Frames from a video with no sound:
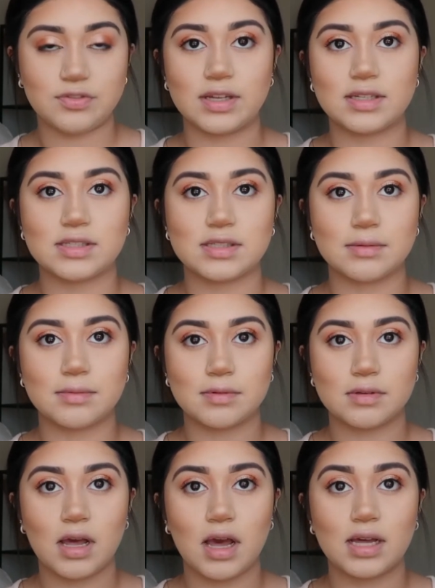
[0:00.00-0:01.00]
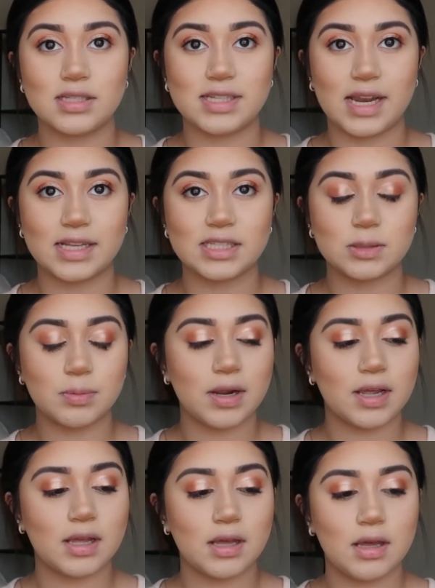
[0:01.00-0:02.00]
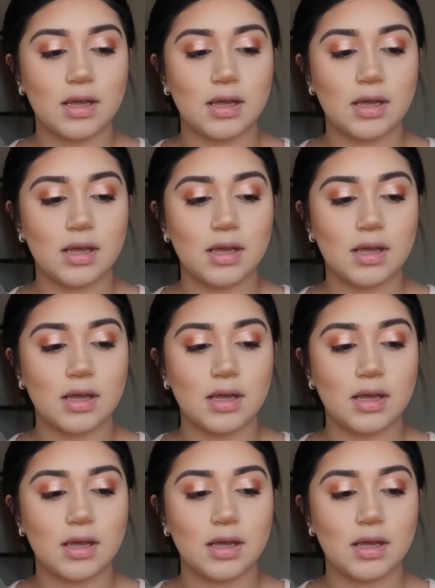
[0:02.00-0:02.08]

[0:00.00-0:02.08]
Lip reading: Fix setting spray.